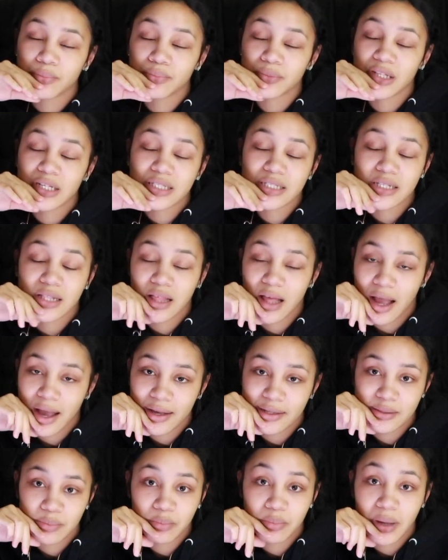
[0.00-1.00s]
this
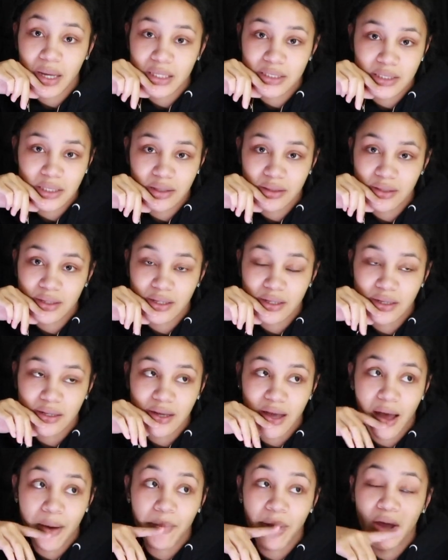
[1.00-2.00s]
class
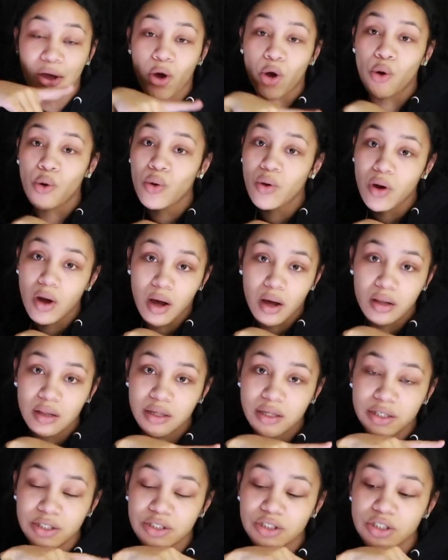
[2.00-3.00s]
basically at my old
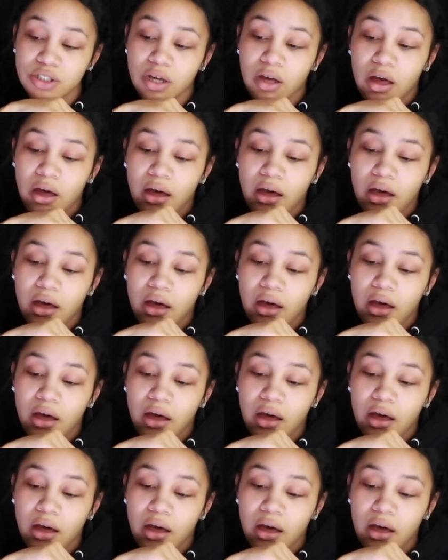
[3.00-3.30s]
college,